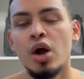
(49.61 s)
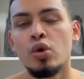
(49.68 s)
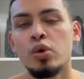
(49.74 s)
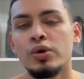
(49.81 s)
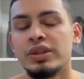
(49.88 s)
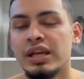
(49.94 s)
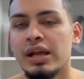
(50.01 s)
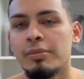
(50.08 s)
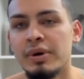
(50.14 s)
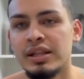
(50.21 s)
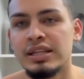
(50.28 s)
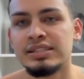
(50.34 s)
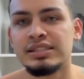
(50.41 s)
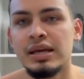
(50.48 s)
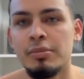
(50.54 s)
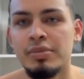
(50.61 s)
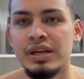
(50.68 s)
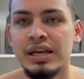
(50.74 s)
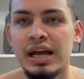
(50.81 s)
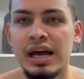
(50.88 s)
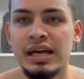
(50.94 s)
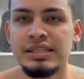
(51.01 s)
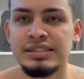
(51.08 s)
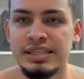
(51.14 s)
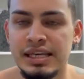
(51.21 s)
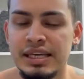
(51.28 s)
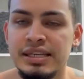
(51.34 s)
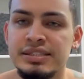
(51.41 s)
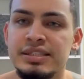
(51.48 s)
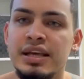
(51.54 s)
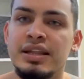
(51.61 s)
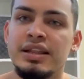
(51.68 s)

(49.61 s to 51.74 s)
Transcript: Cool thing about this company, guys, is